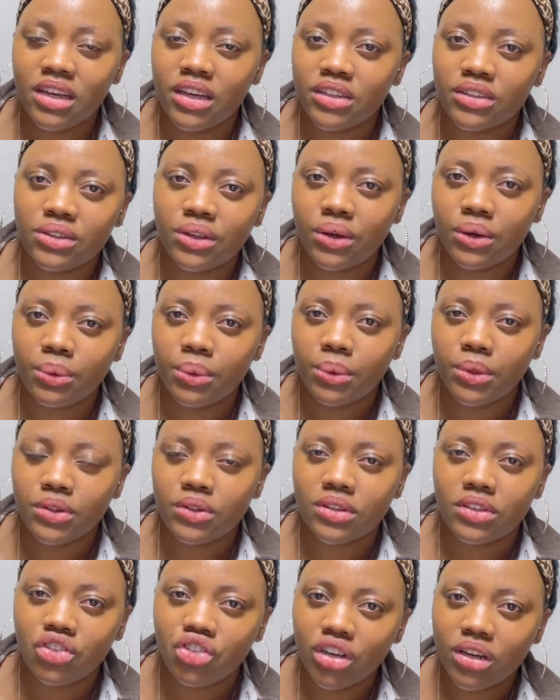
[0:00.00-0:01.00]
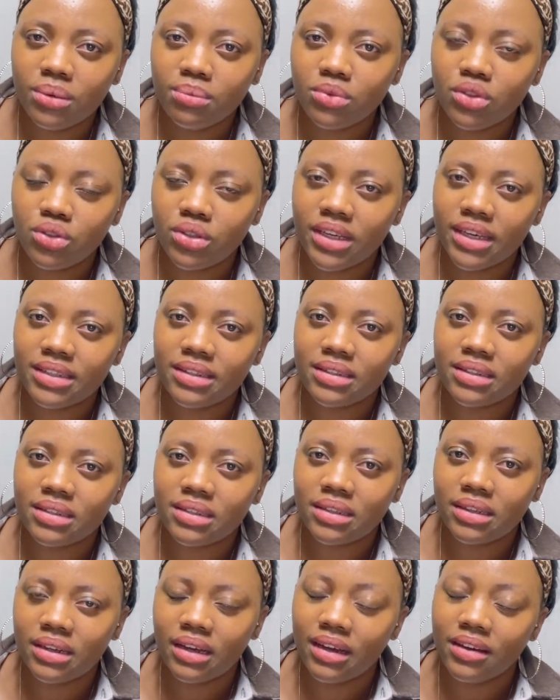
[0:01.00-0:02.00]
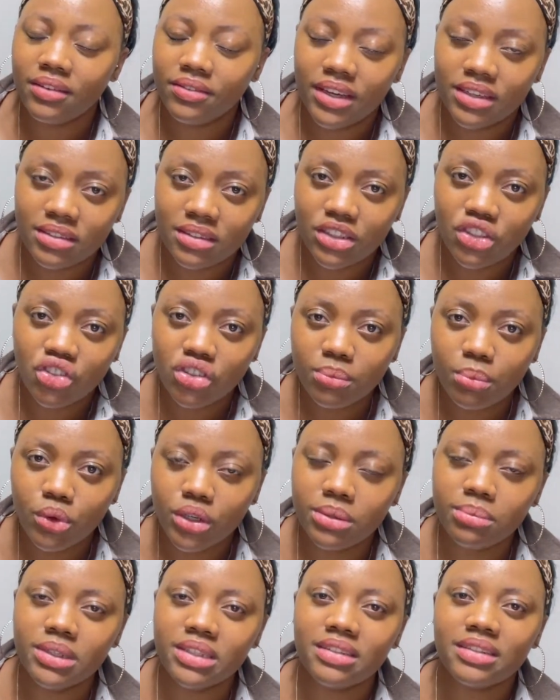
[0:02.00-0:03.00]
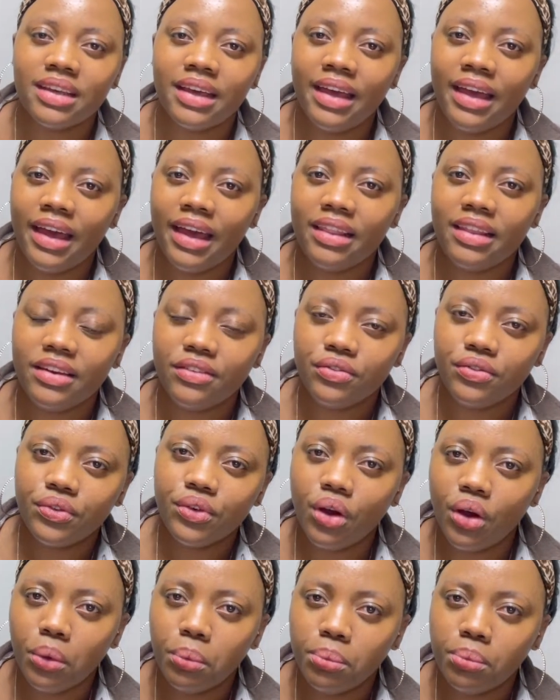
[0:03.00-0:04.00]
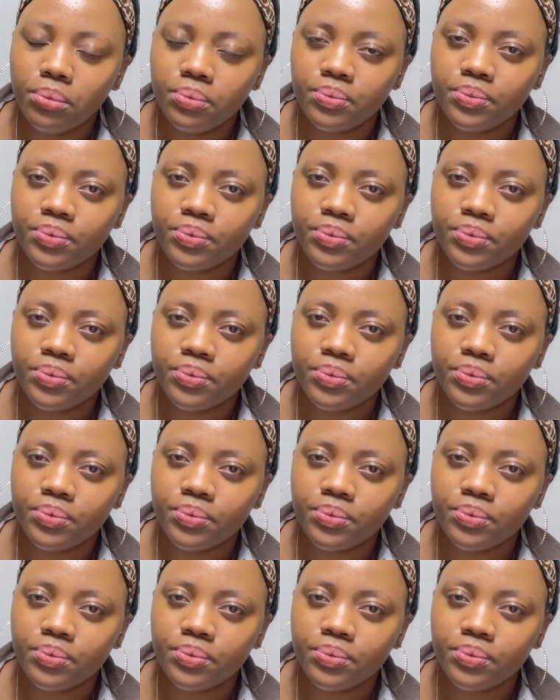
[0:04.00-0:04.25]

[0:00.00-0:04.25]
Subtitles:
So we went to the gym to get a vaccination appointment, and then from